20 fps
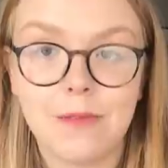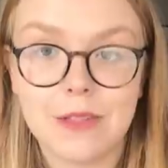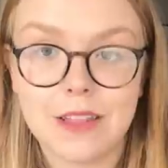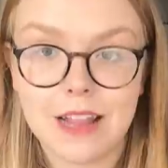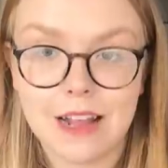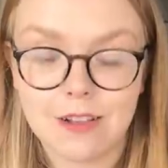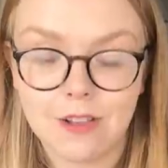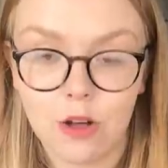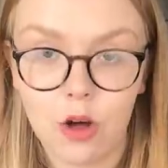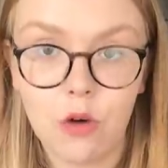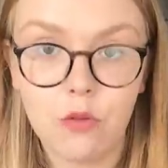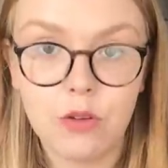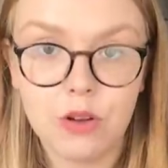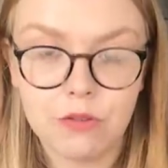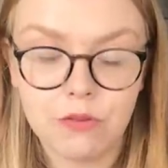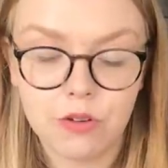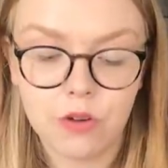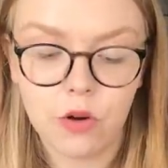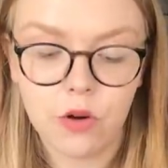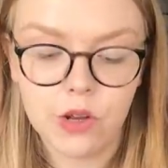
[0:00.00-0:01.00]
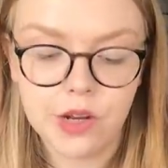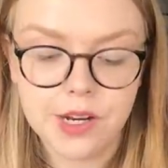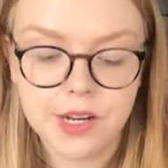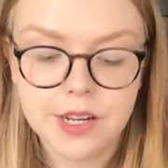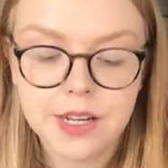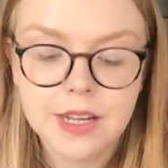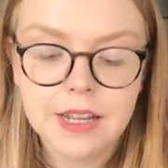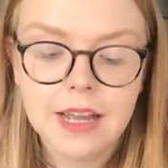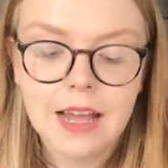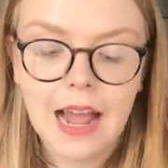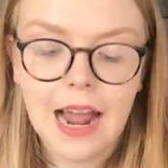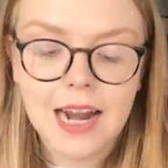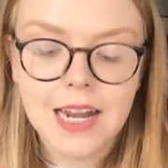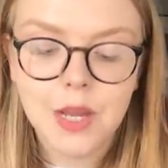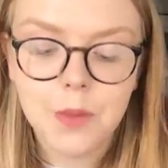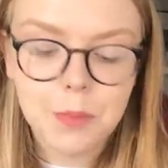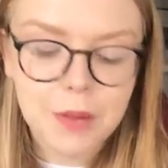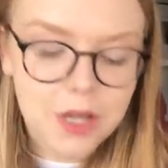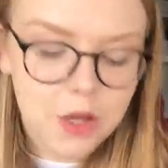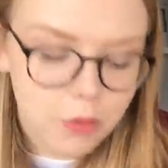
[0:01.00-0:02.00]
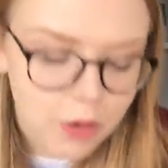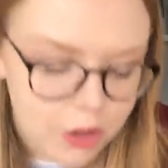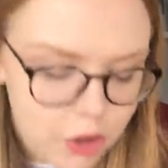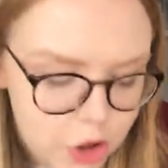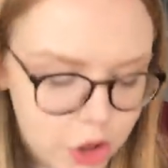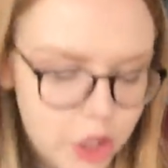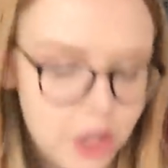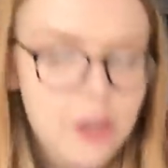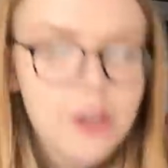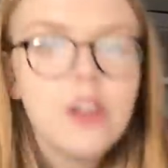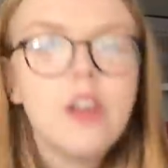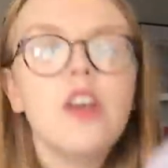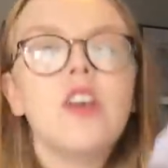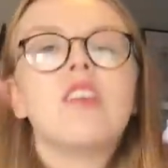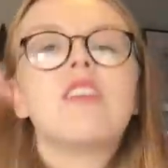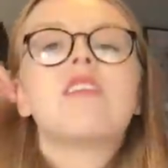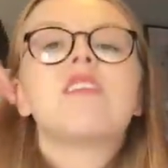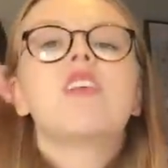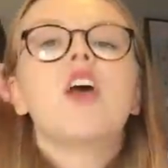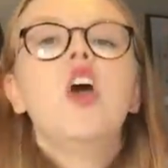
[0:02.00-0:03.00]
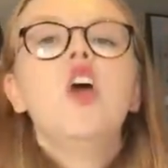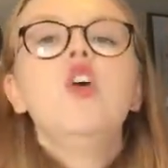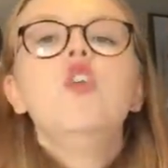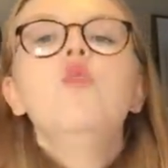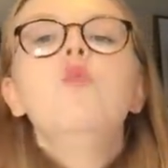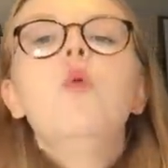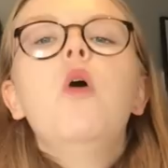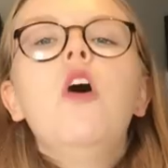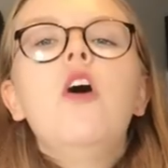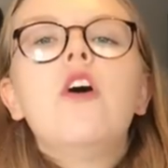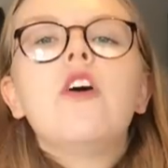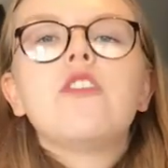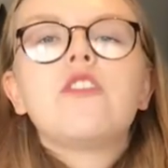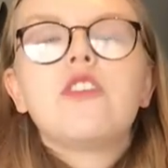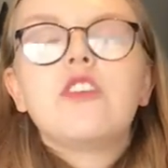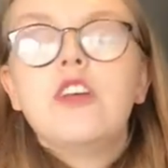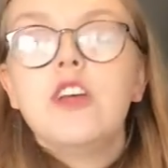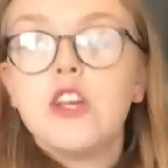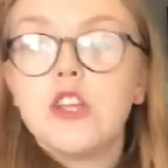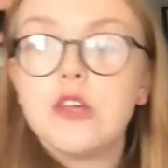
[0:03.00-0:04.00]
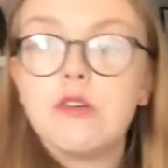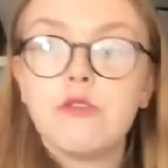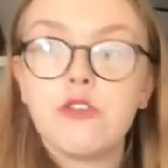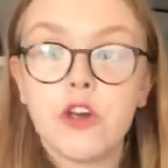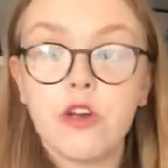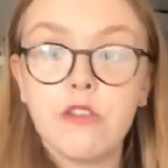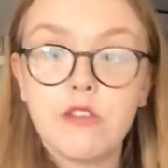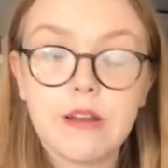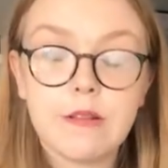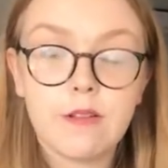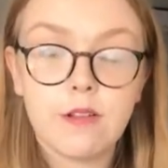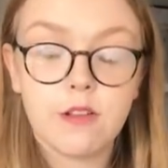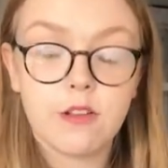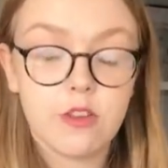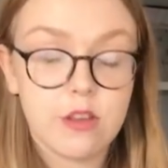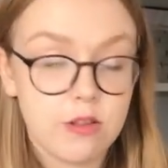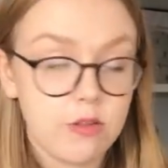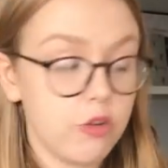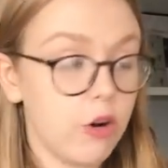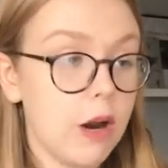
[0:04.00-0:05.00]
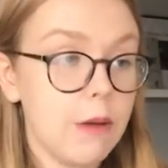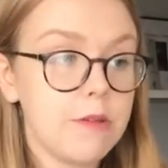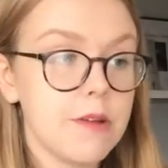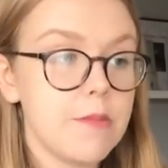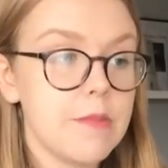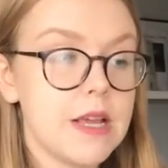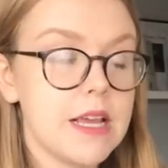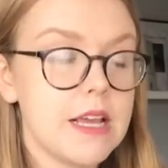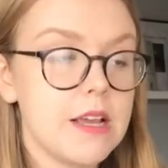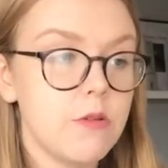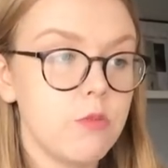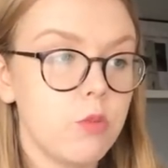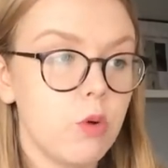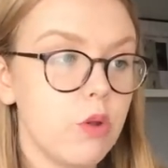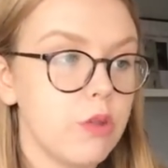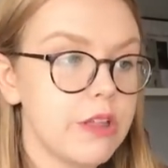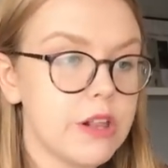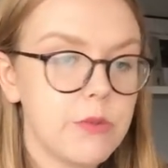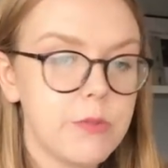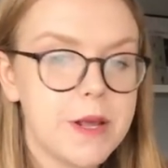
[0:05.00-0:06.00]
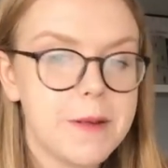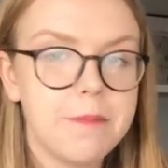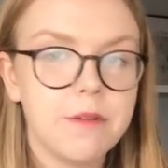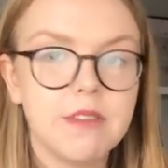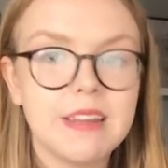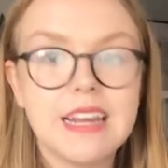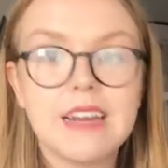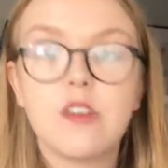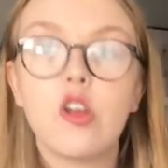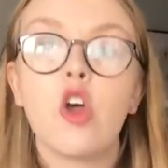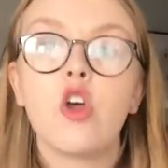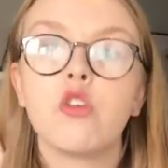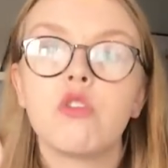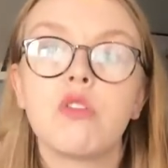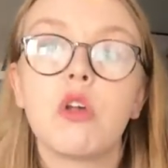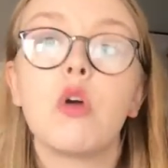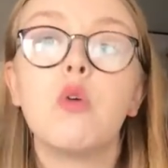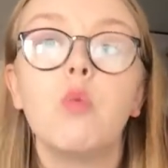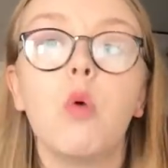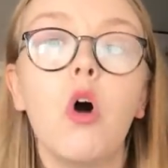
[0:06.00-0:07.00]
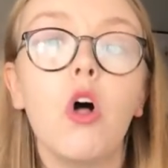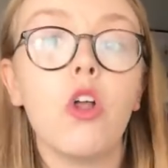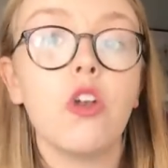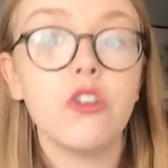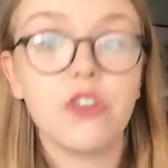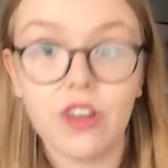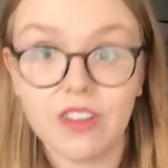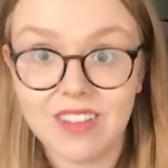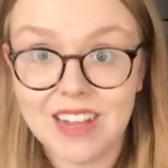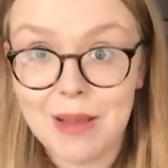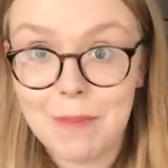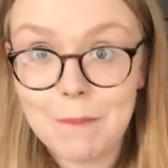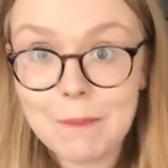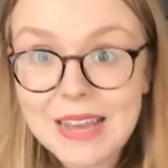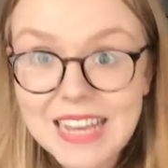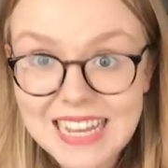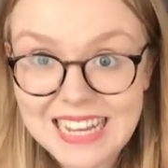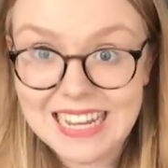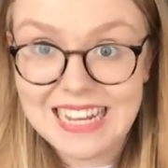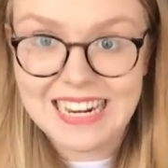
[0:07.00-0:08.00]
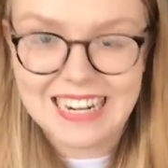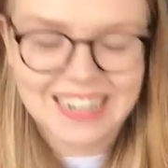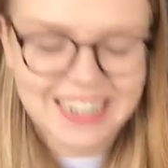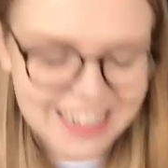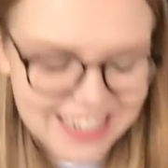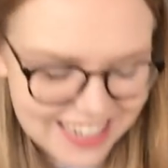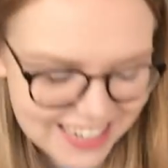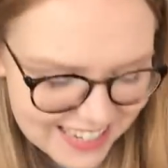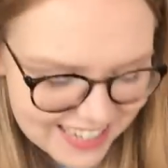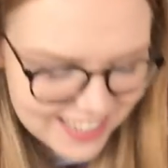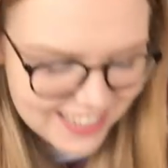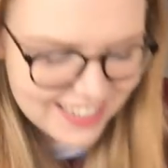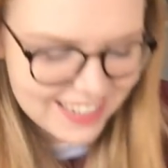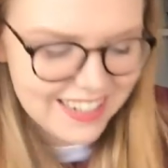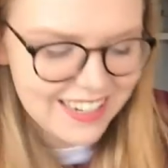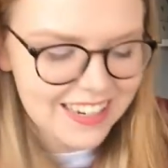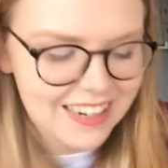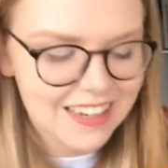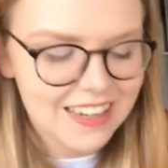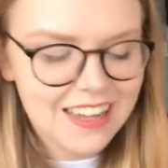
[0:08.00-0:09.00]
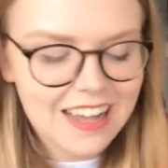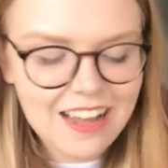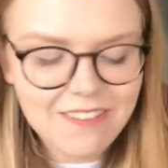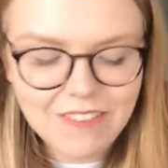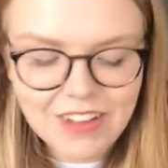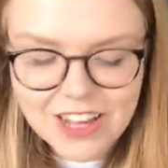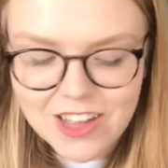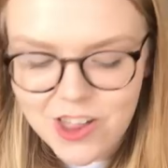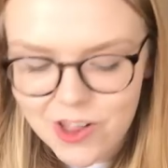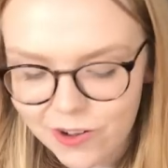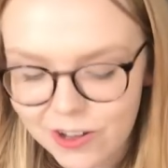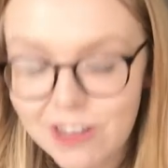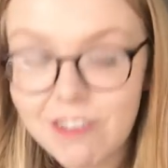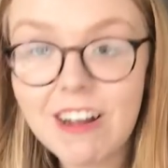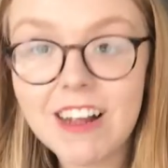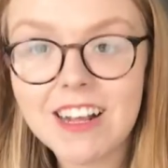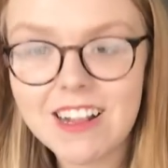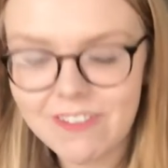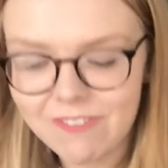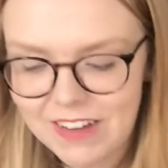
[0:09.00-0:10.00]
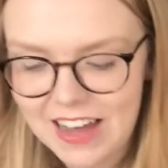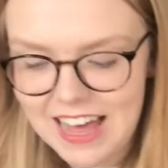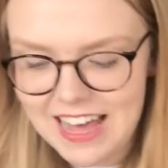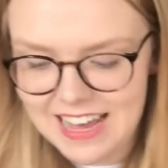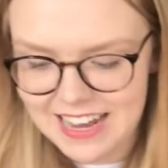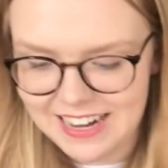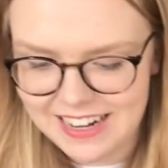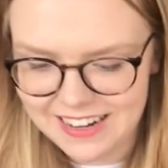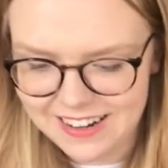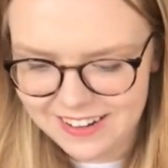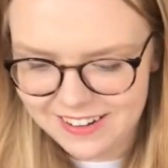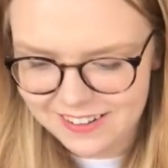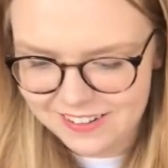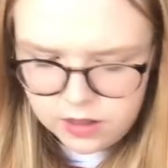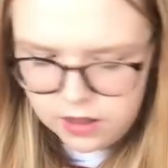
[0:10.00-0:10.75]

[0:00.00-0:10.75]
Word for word: something that's often forgotten. And the big question, so what? You've just described to me what these people did, so what does it mean? Make sure you explain.